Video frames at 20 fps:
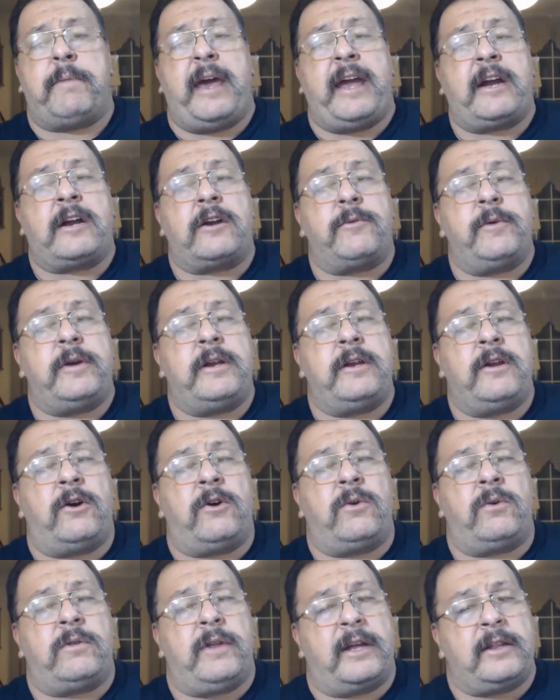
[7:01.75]
a bakery
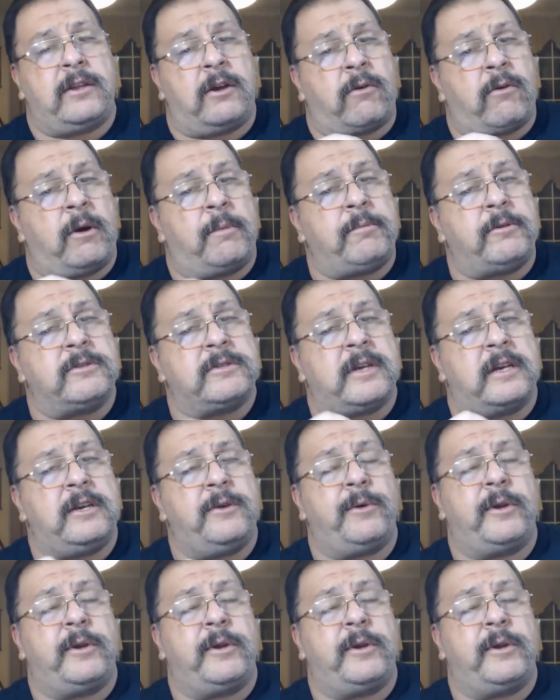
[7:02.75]
note, like the crumbles that